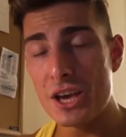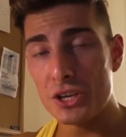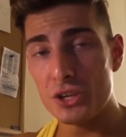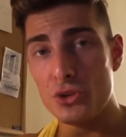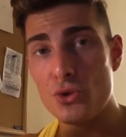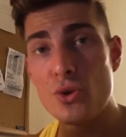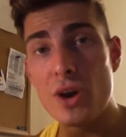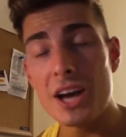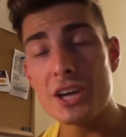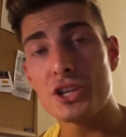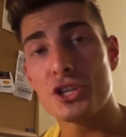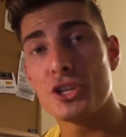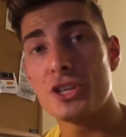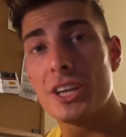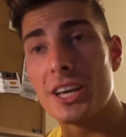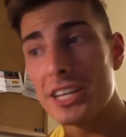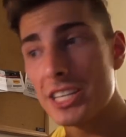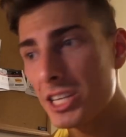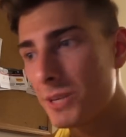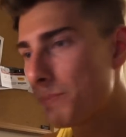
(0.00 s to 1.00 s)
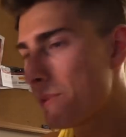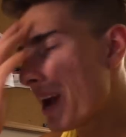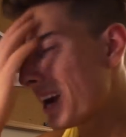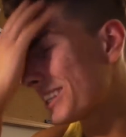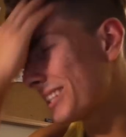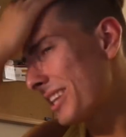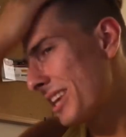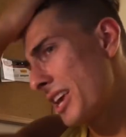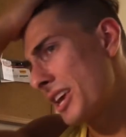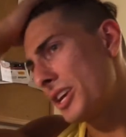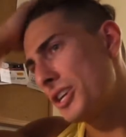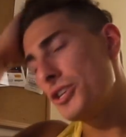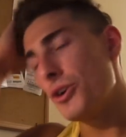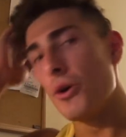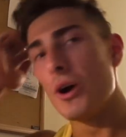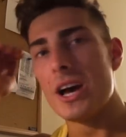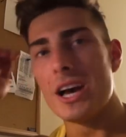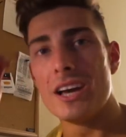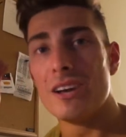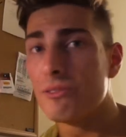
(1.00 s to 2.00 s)
You guys should expect, you
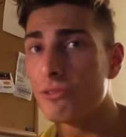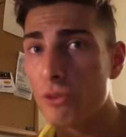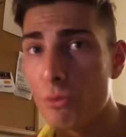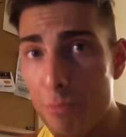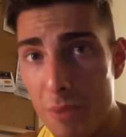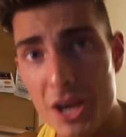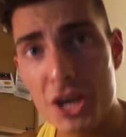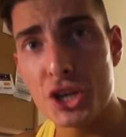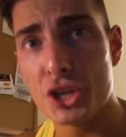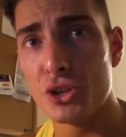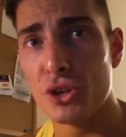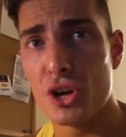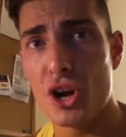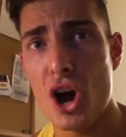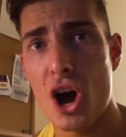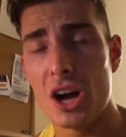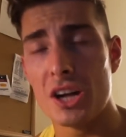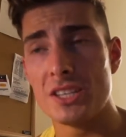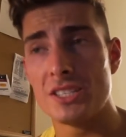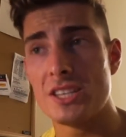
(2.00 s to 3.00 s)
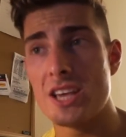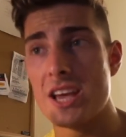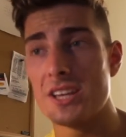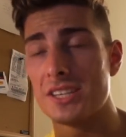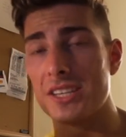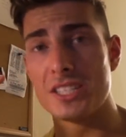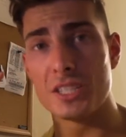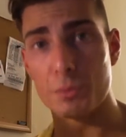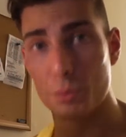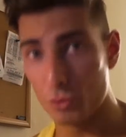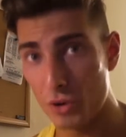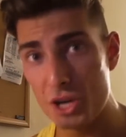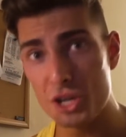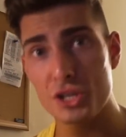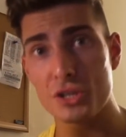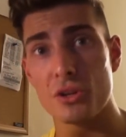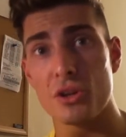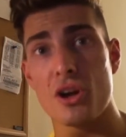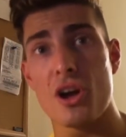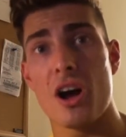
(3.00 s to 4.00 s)
know, informational content,
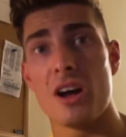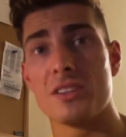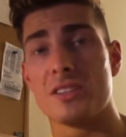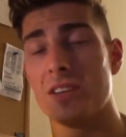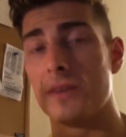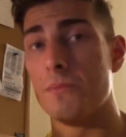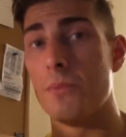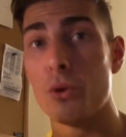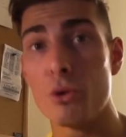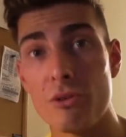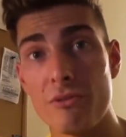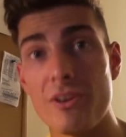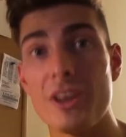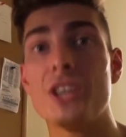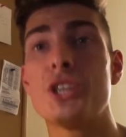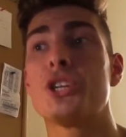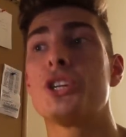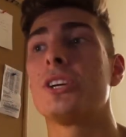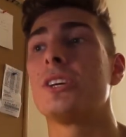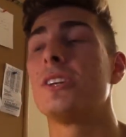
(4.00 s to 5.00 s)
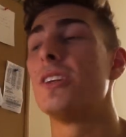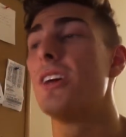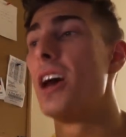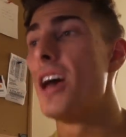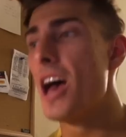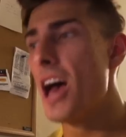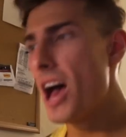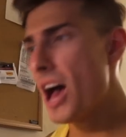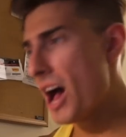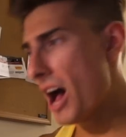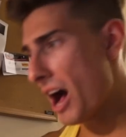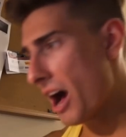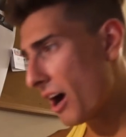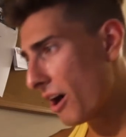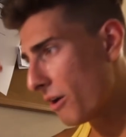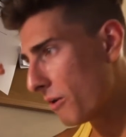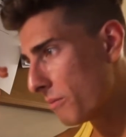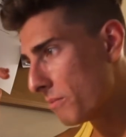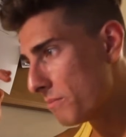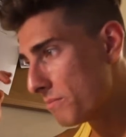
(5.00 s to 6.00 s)
inspirational content, motivation,
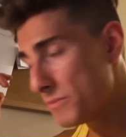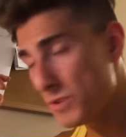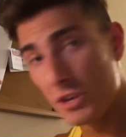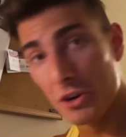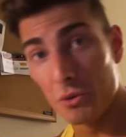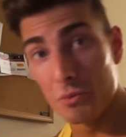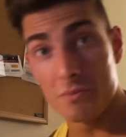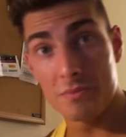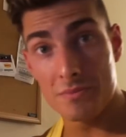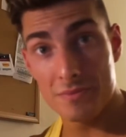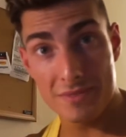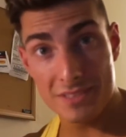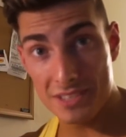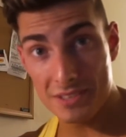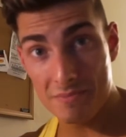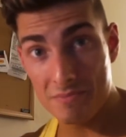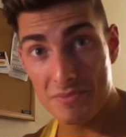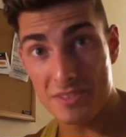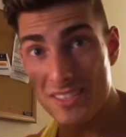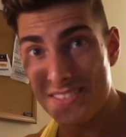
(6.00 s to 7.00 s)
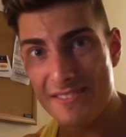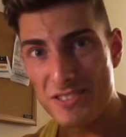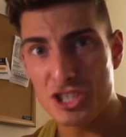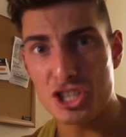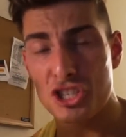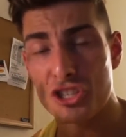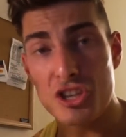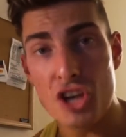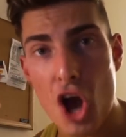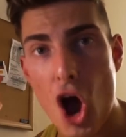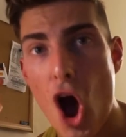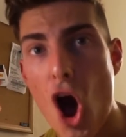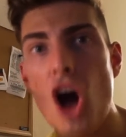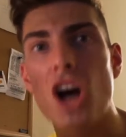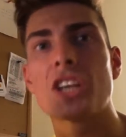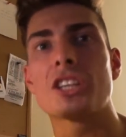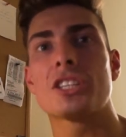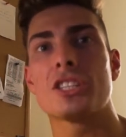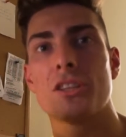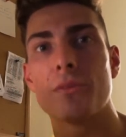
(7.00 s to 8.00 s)
you know, just
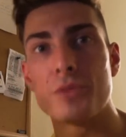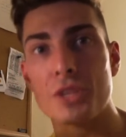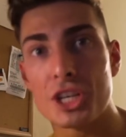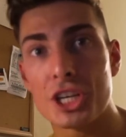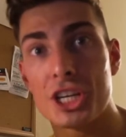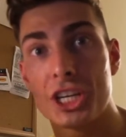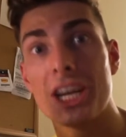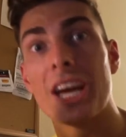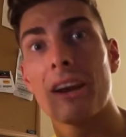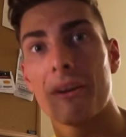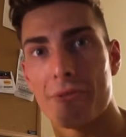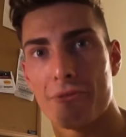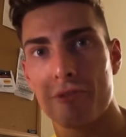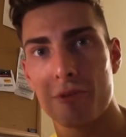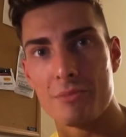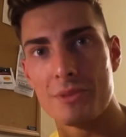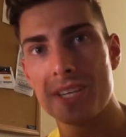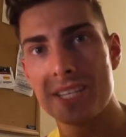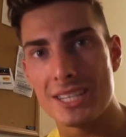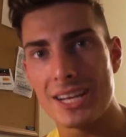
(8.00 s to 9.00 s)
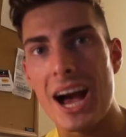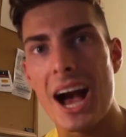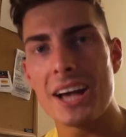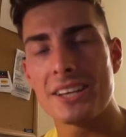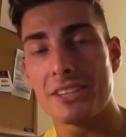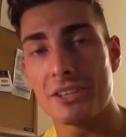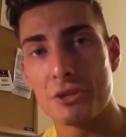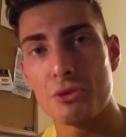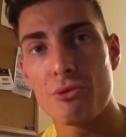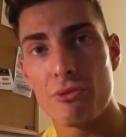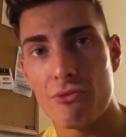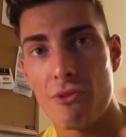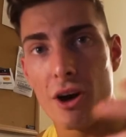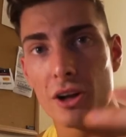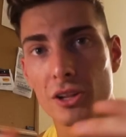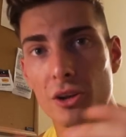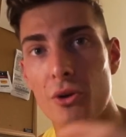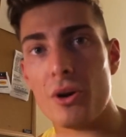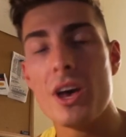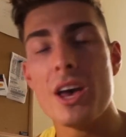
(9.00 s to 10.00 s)
awesome shit from these guys that you
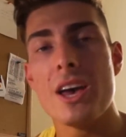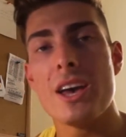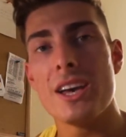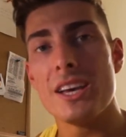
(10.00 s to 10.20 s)
follow.